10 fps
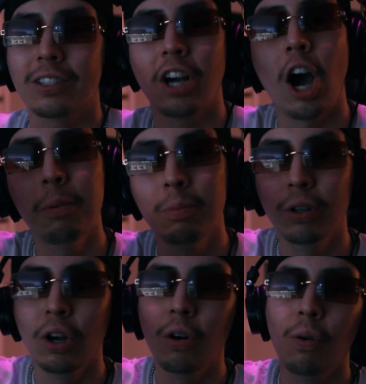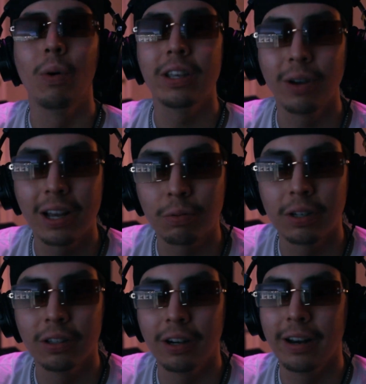Just comment below what you guys
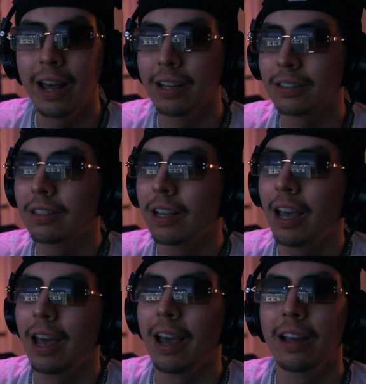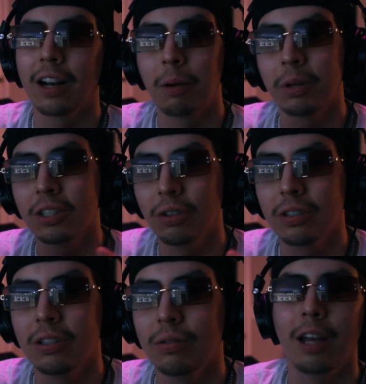want to learn next, and I'm going to show it to you.